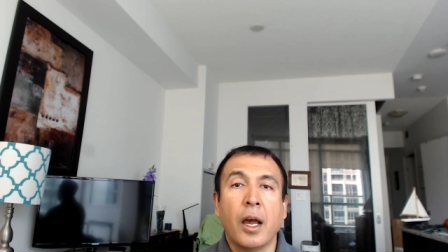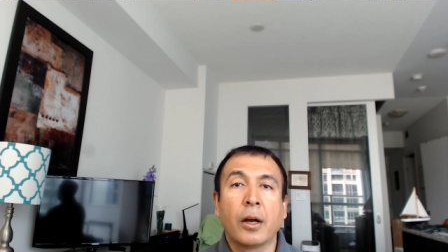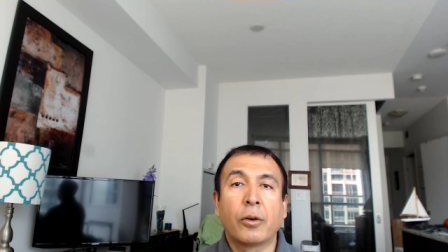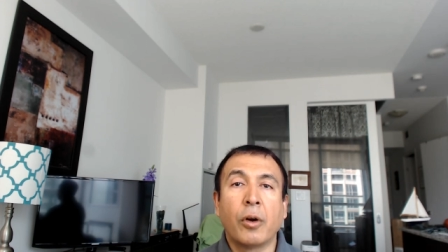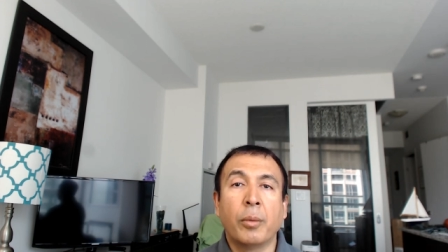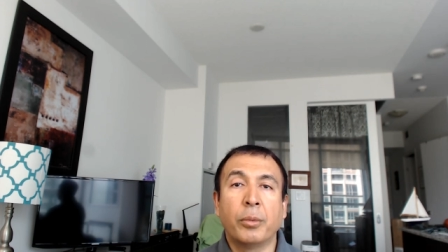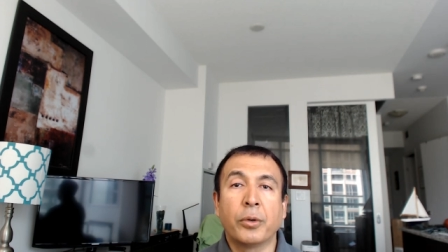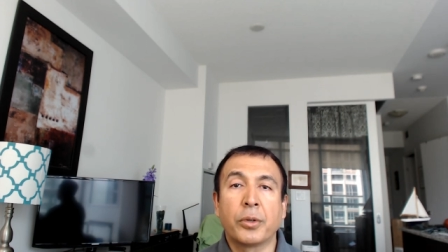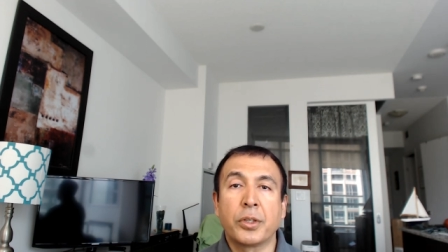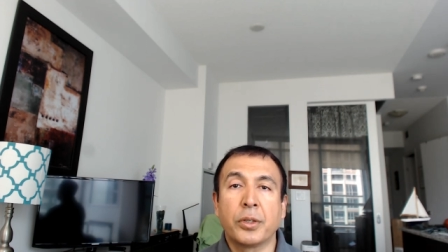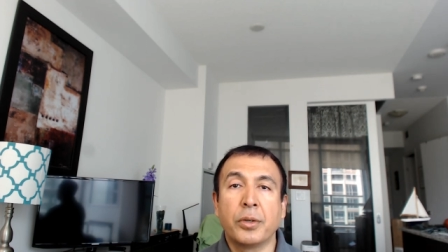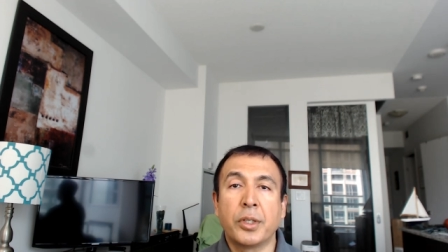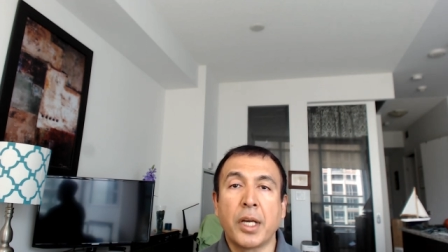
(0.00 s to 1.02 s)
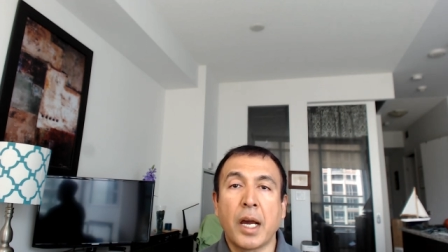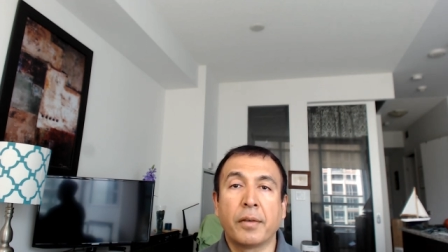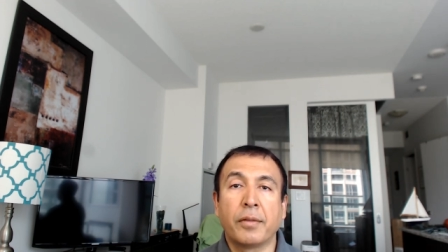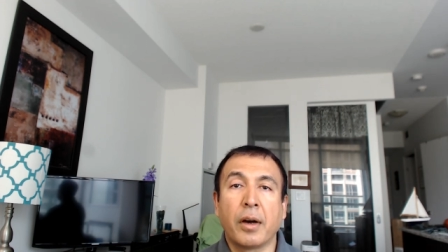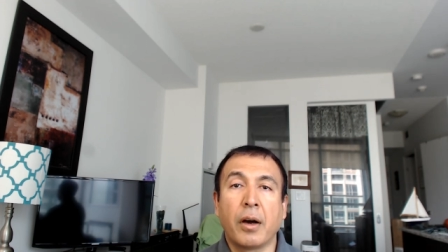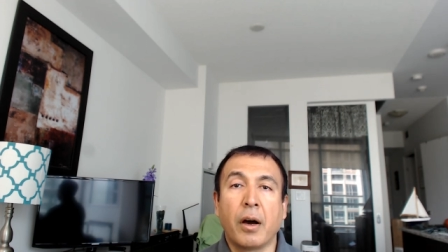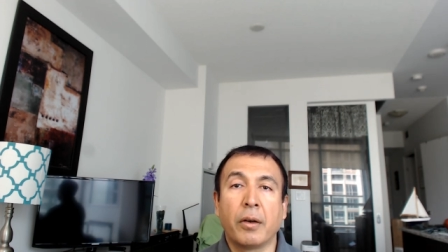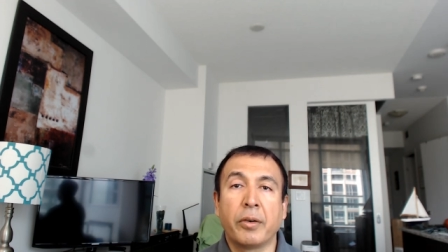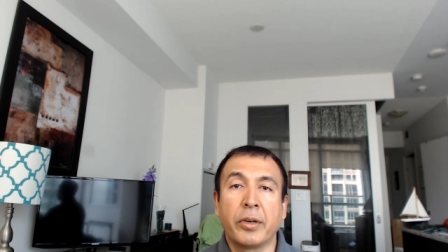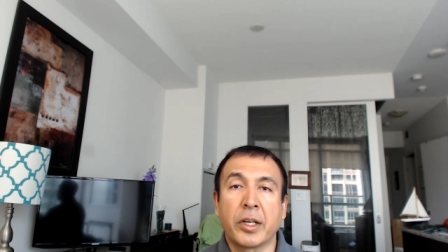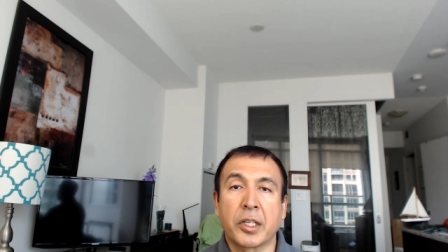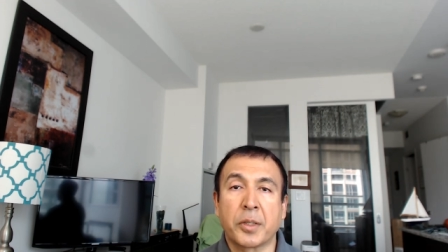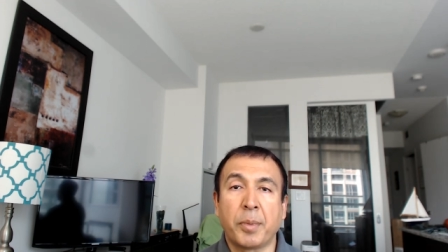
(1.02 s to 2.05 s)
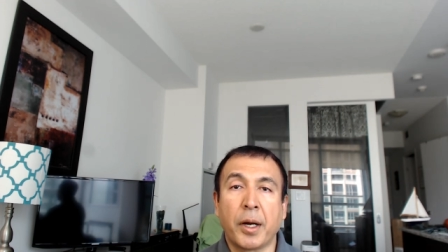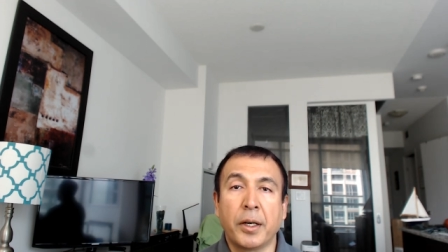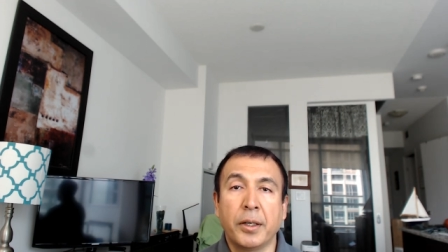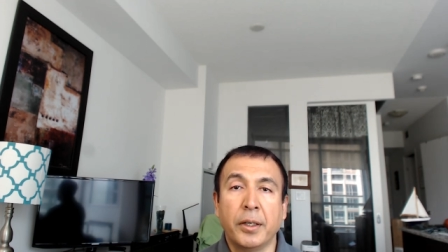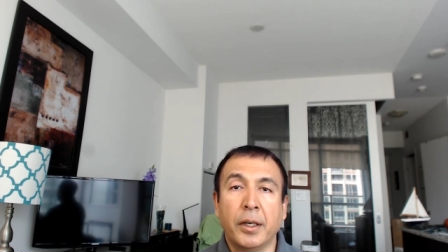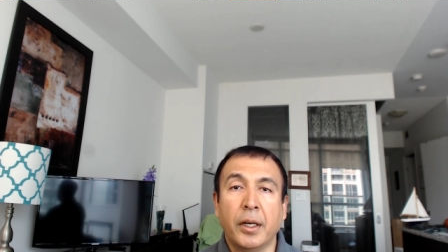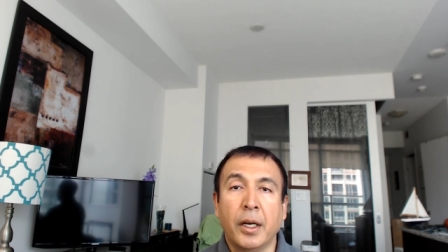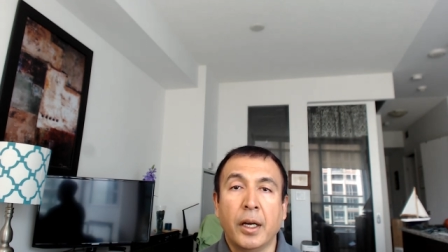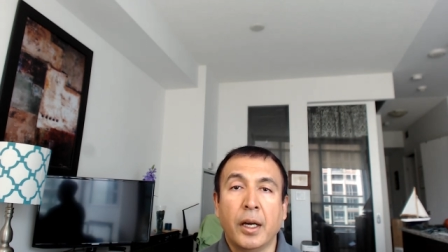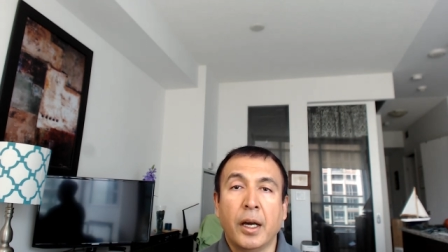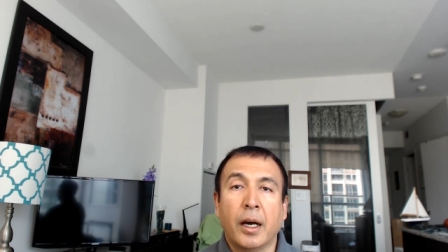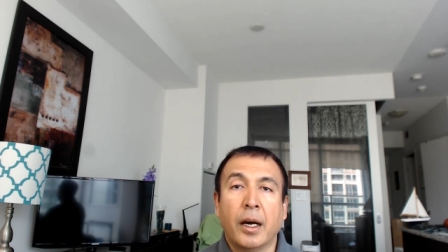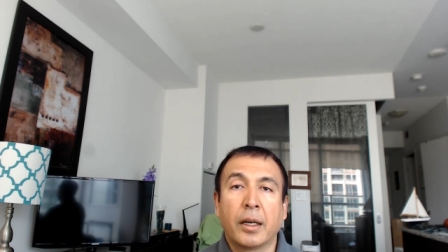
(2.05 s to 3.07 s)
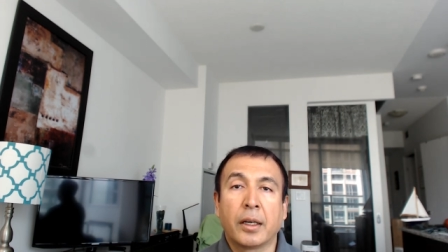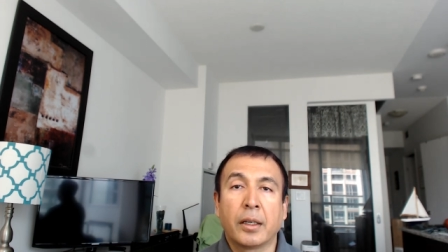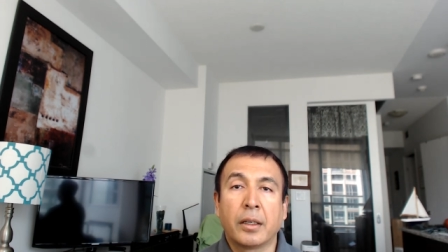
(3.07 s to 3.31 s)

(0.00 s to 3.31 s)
Chromebooks which have already expired. I can